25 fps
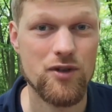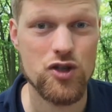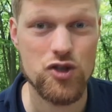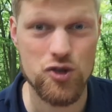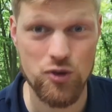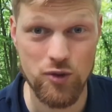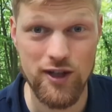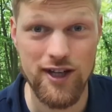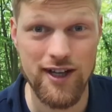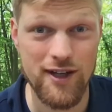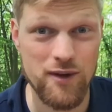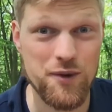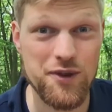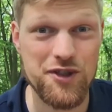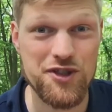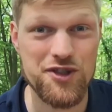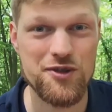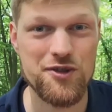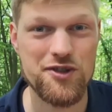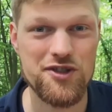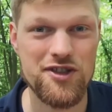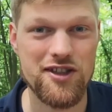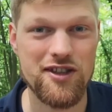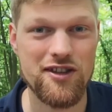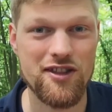Sure, I
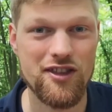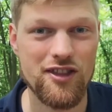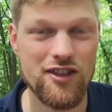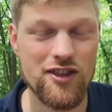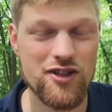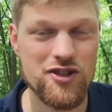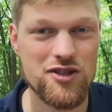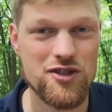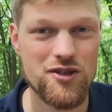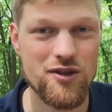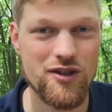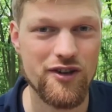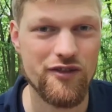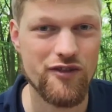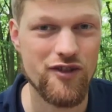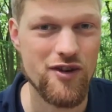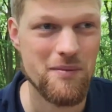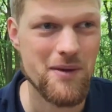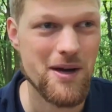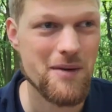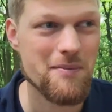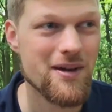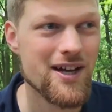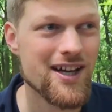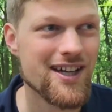was using the story
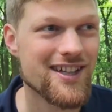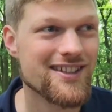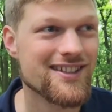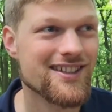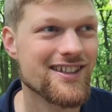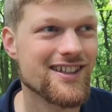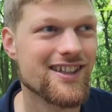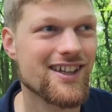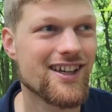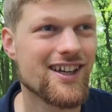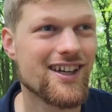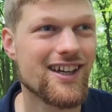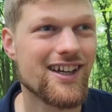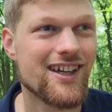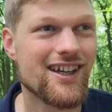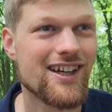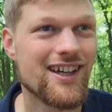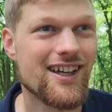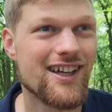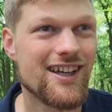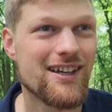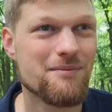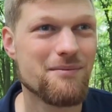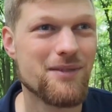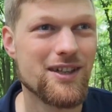for my marketing.
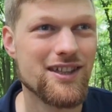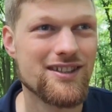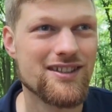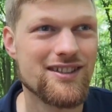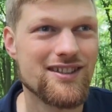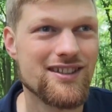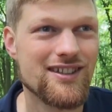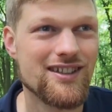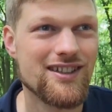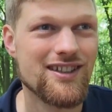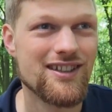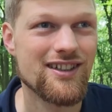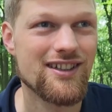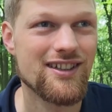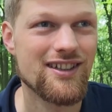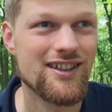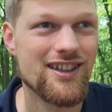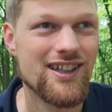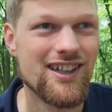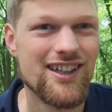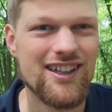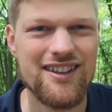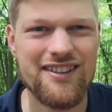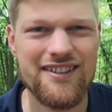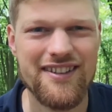But
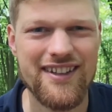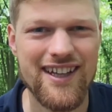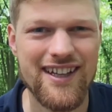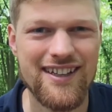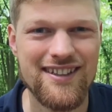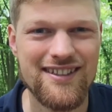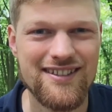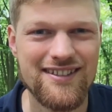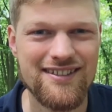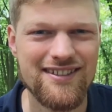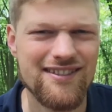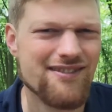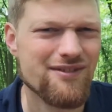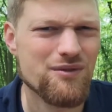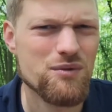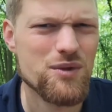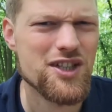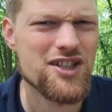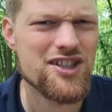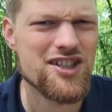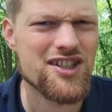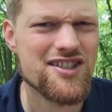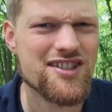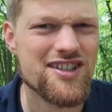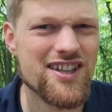yeah, in the end,
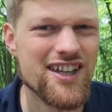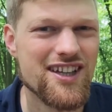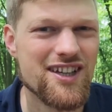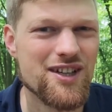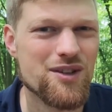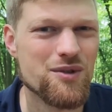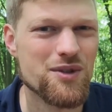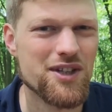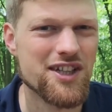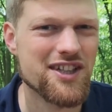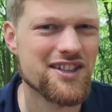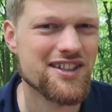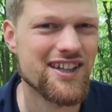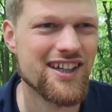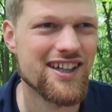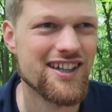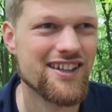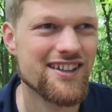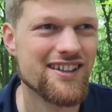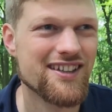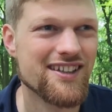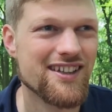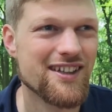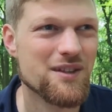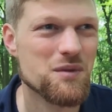we just had a great
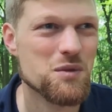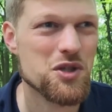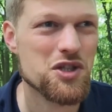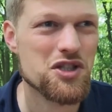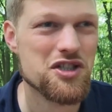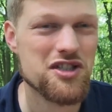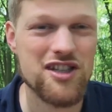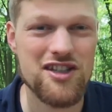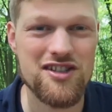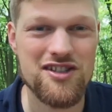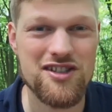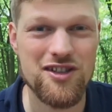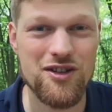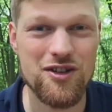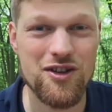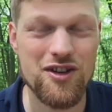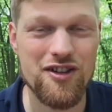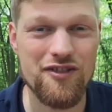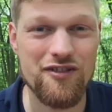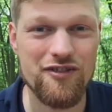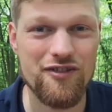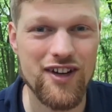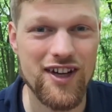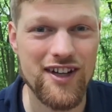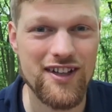day. It was just a lot
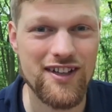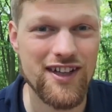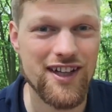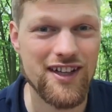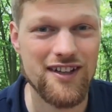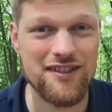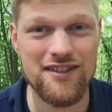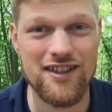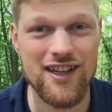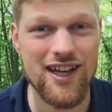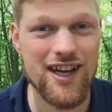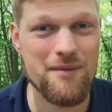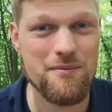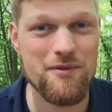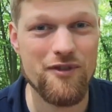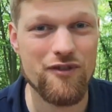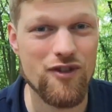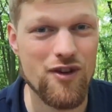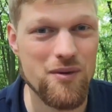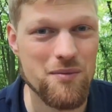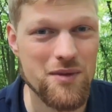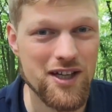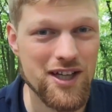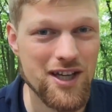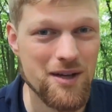of fun, and I'm a
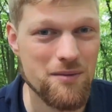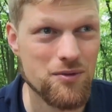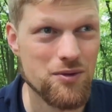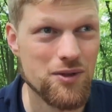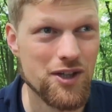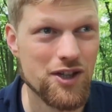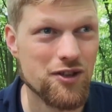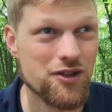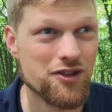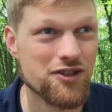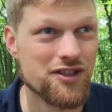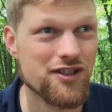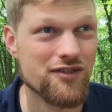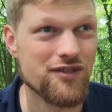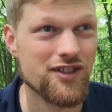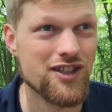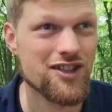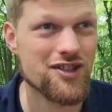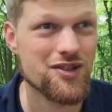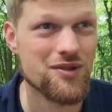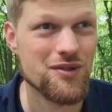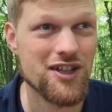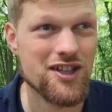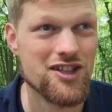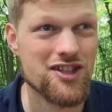former cameraman on
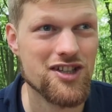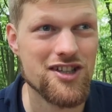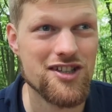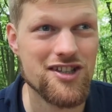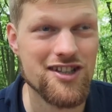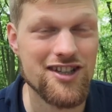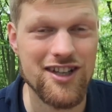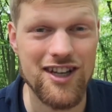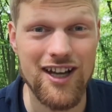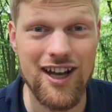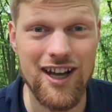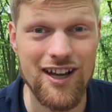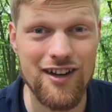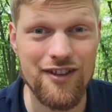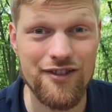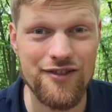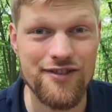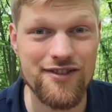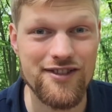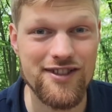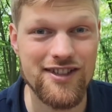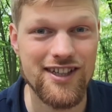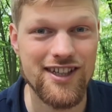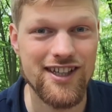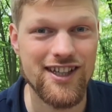TV, so I just
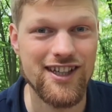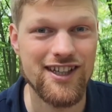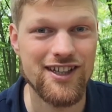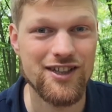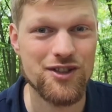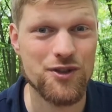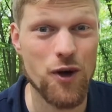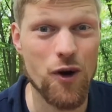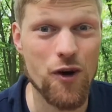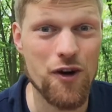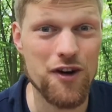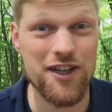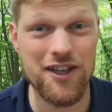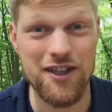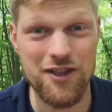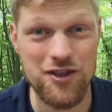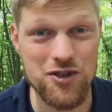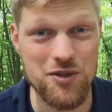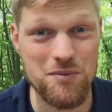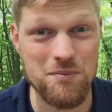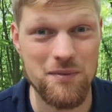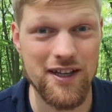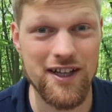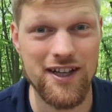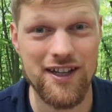loved talking
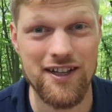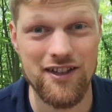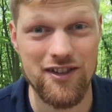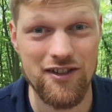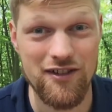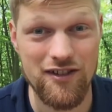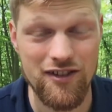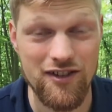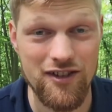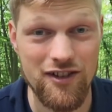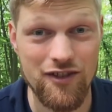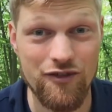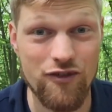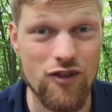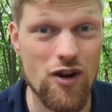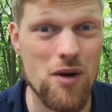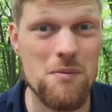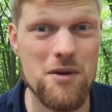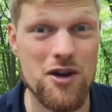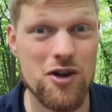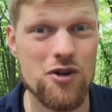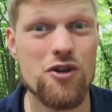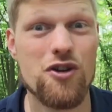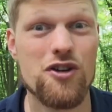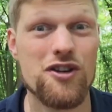to my
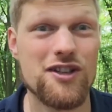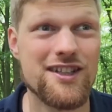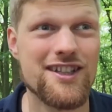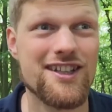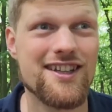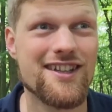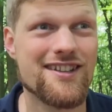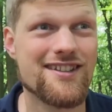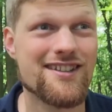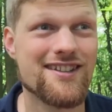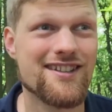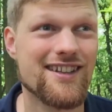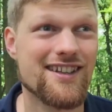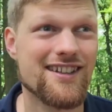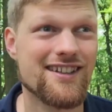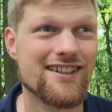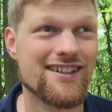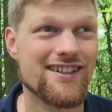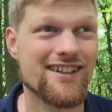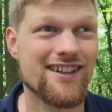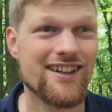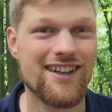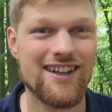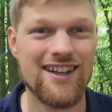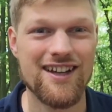former colleagues,
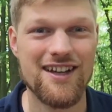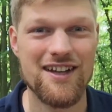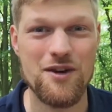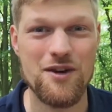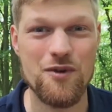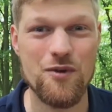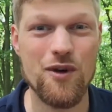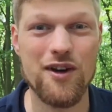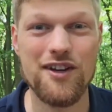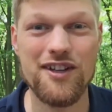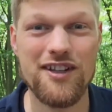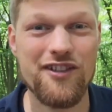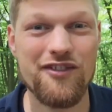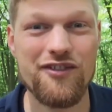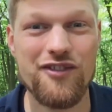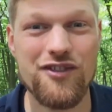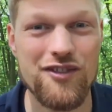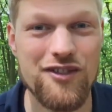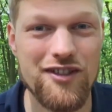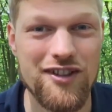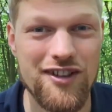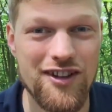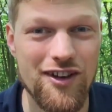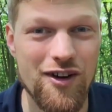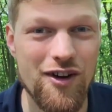and one
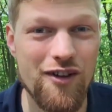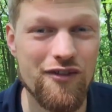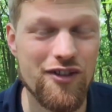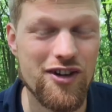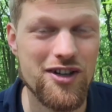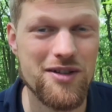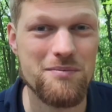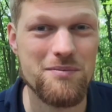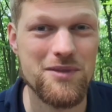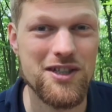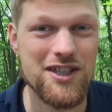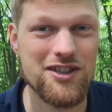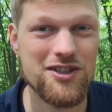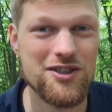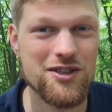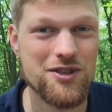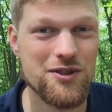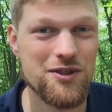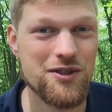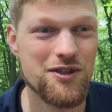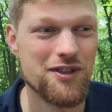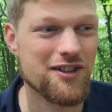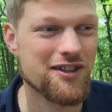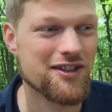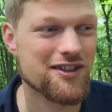even offered me
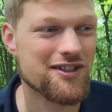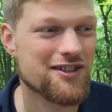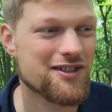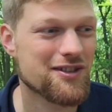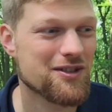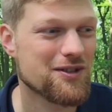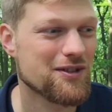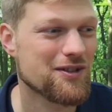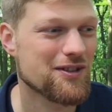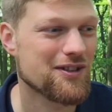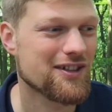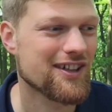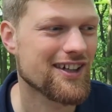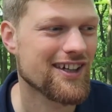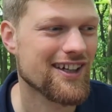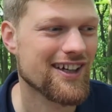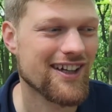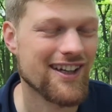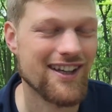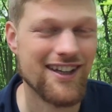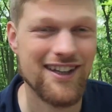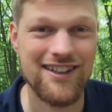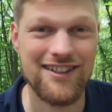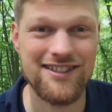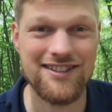to
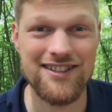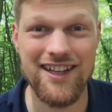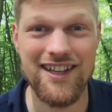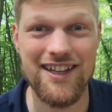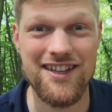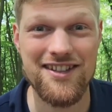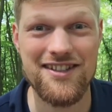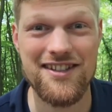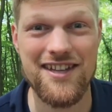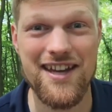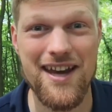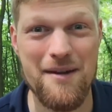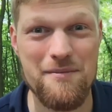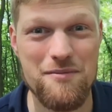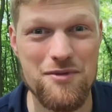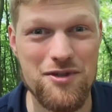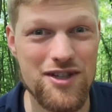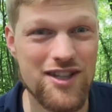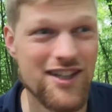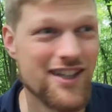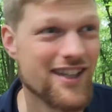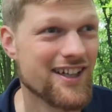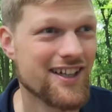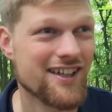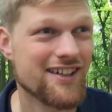take his
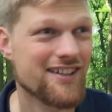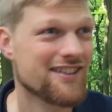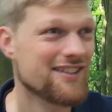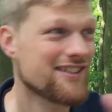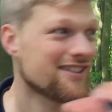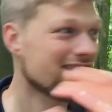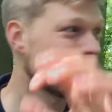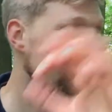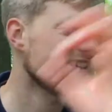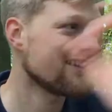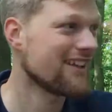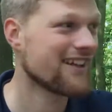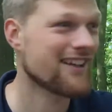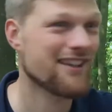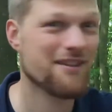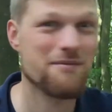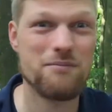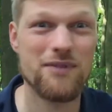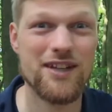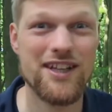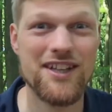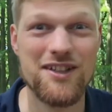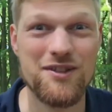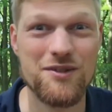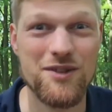camera and
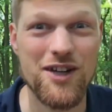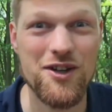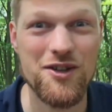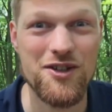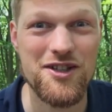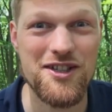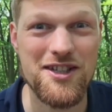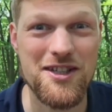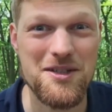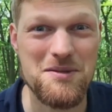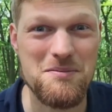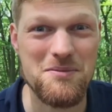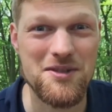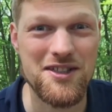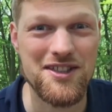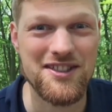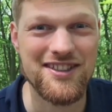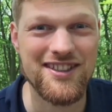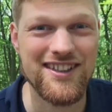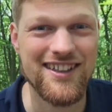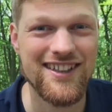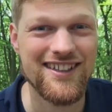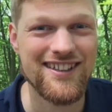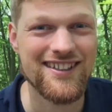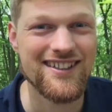like play around a little
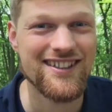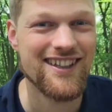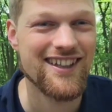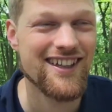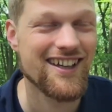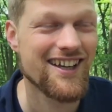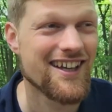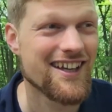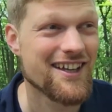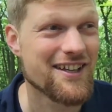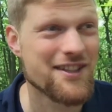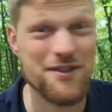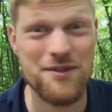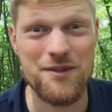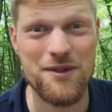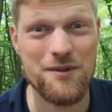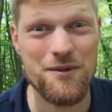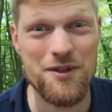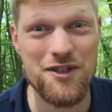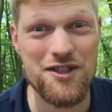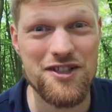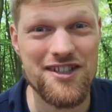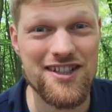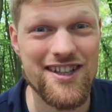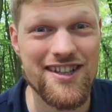bit, and so it
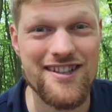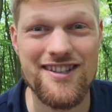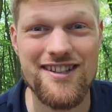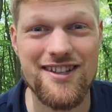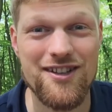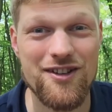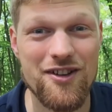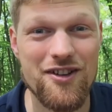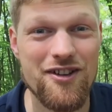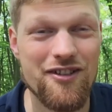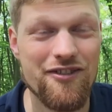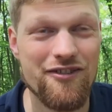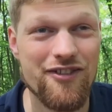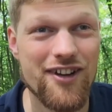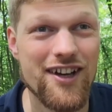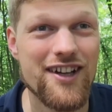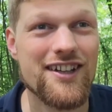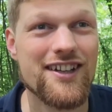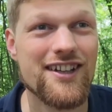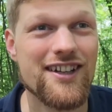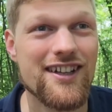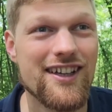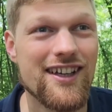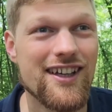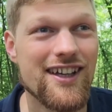was just a lot of
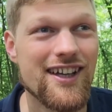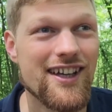fun.